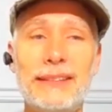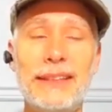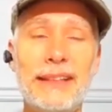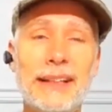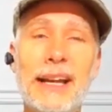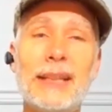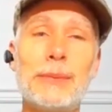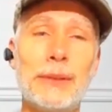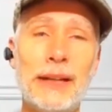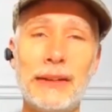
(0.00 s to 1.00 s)
Tina
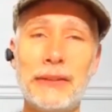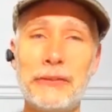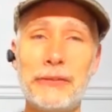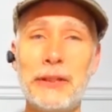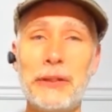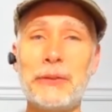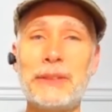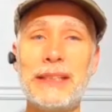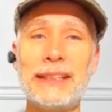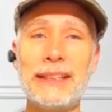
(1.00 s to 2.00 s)
Gaspard, I don't know if you know who
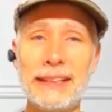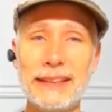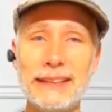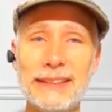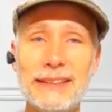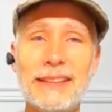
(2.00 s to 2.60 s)
Tina is.